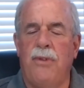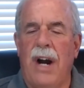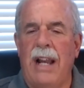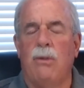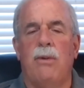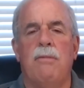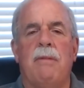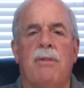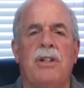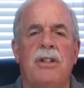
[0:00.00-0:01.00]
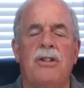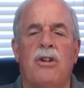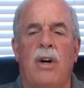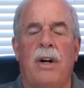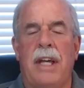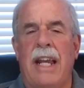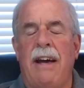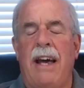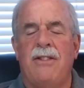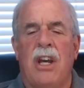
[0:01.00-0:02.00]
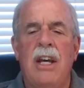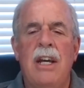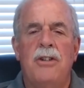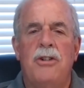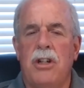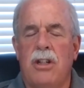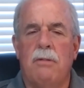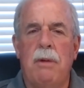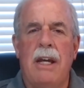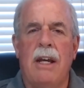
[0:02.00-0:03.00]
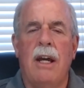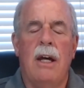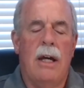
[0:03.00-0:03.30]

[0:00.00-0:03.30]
Philo remembers it, and so on, that it has Jesus being